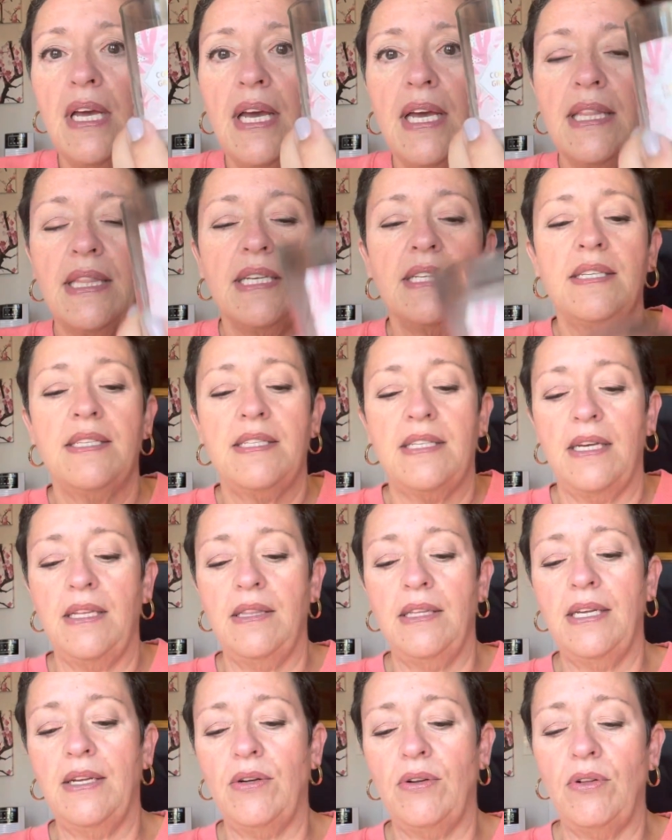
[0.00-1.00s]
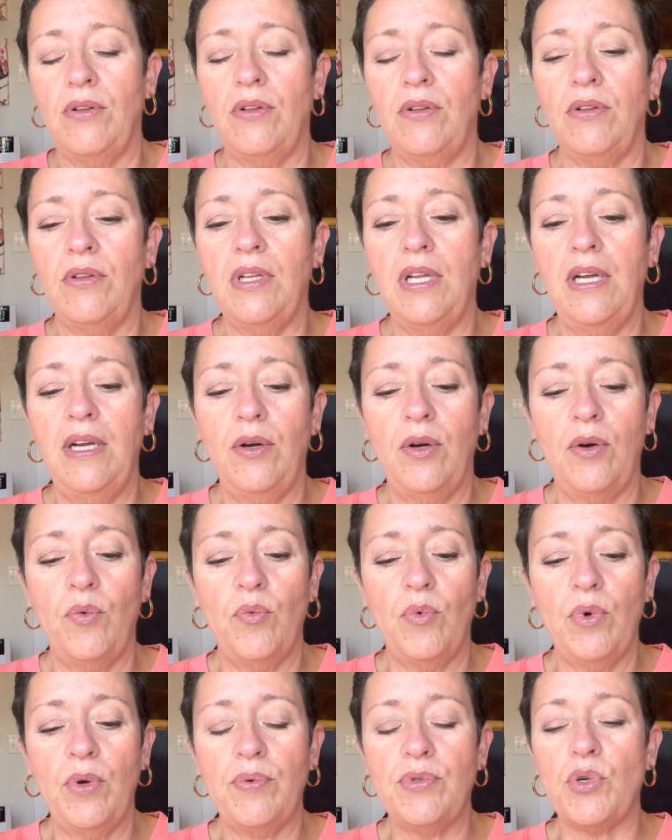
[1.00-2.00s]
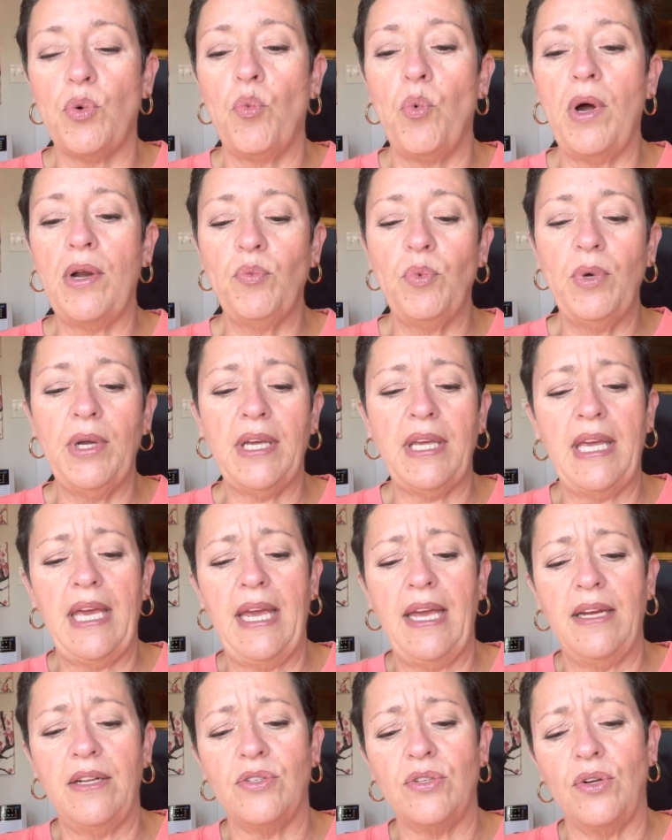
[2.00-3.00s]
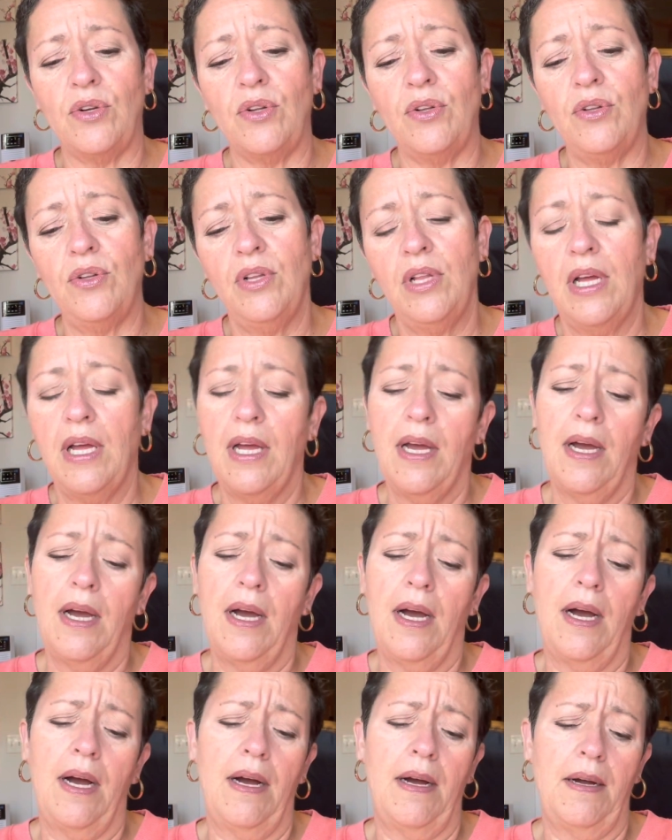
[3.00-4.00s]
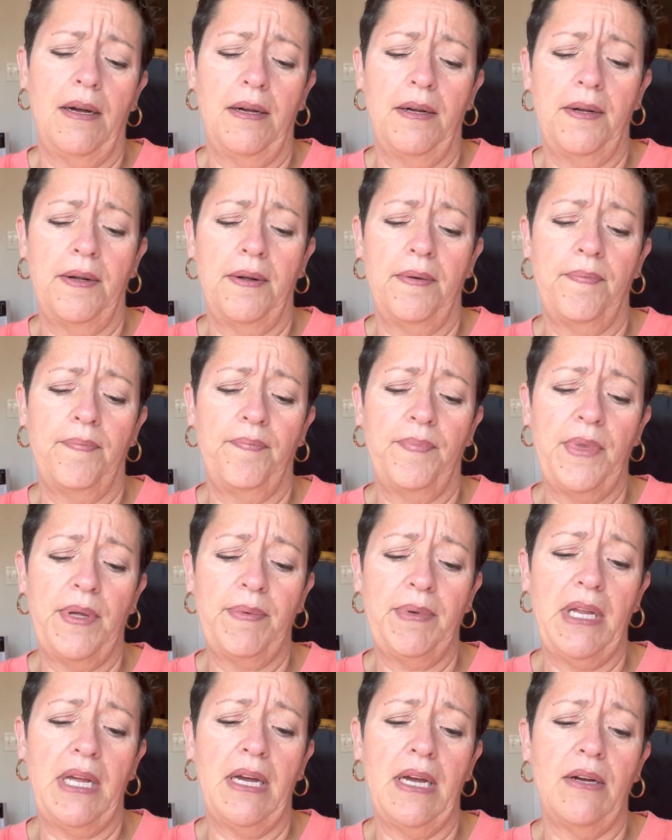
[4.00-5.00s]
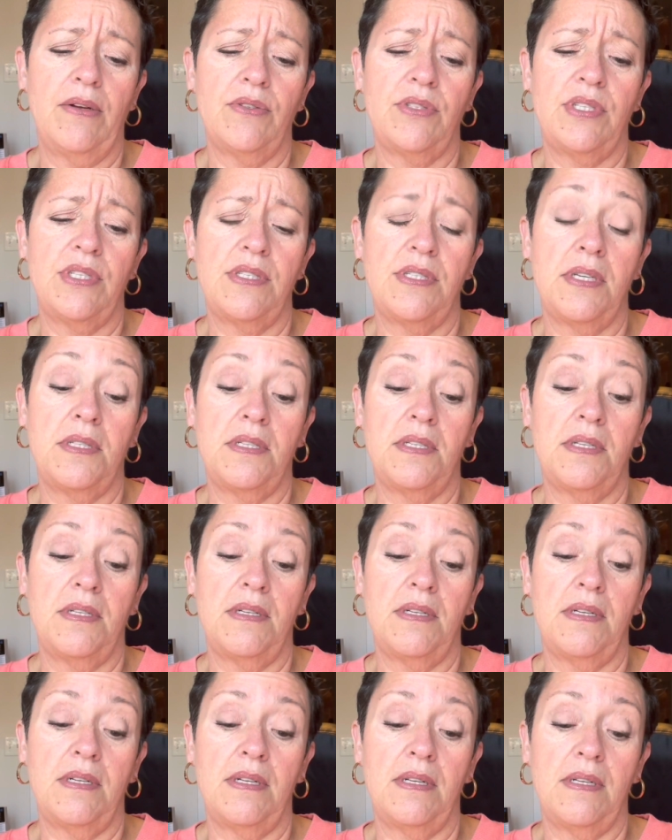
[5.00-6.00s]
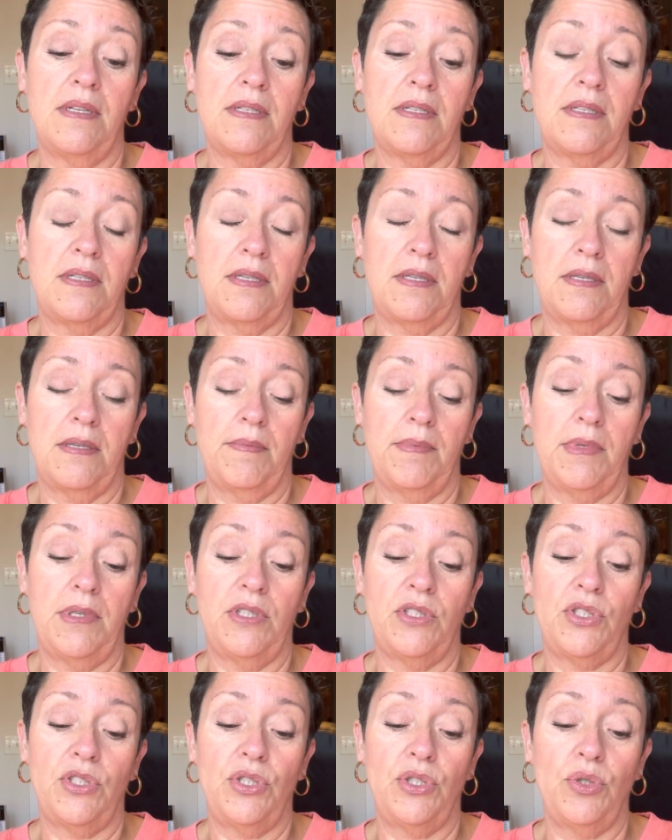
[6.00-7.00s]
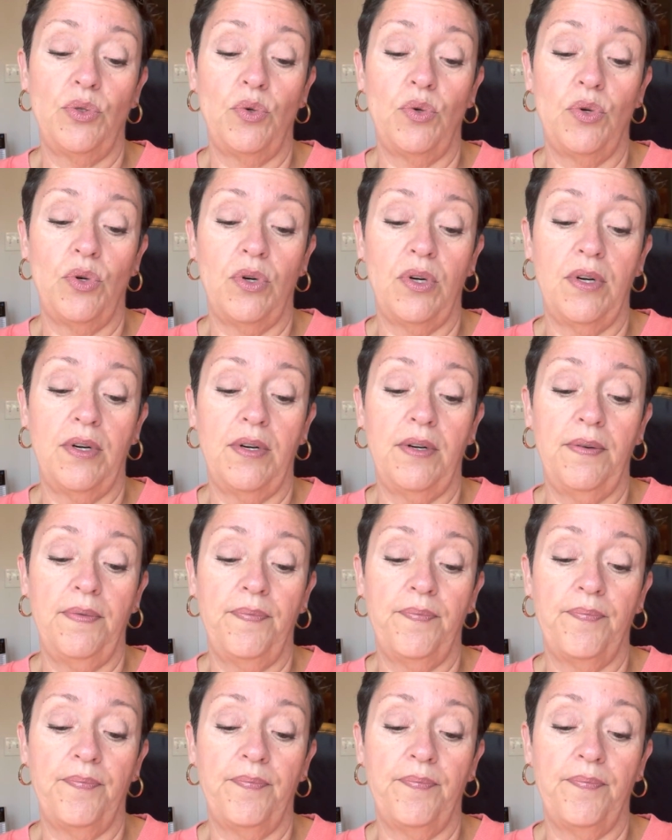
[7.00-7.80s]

This is it was a 1 wick candle. How many ounces is it? I'm not sure.